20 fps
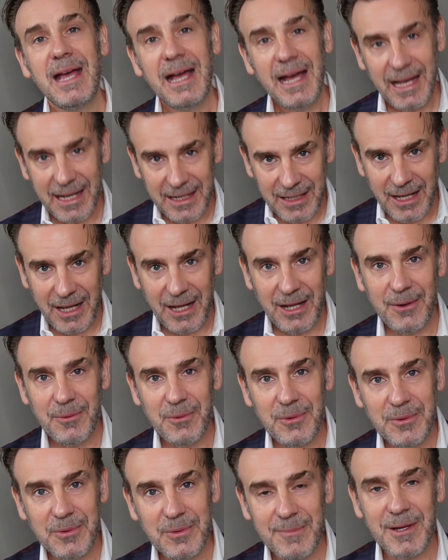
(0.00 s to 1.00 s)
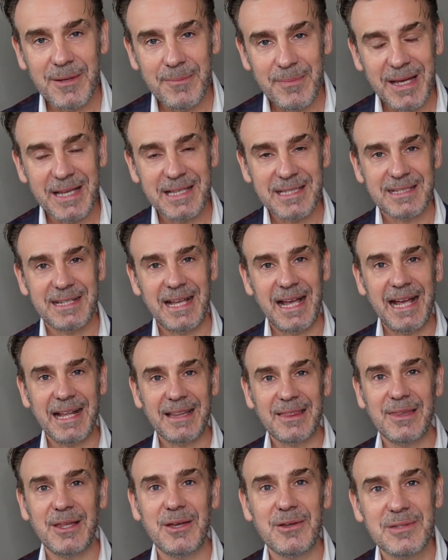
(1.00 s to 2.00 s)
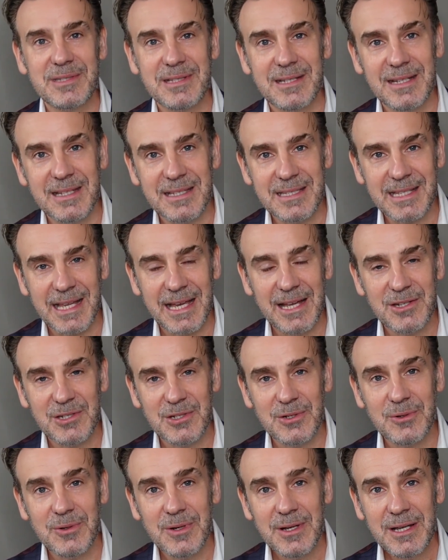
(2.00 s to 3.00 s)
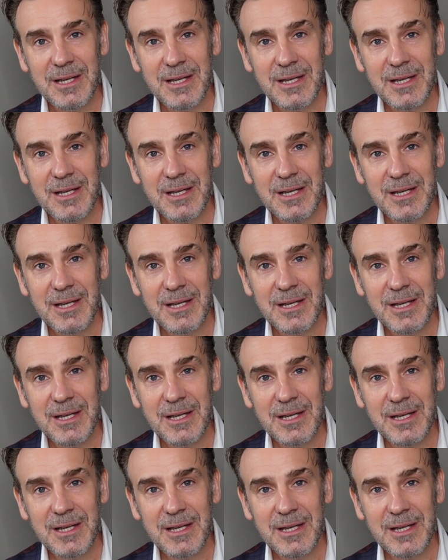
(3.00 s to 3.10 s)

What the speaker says: and I will do my best to add those to the schedule.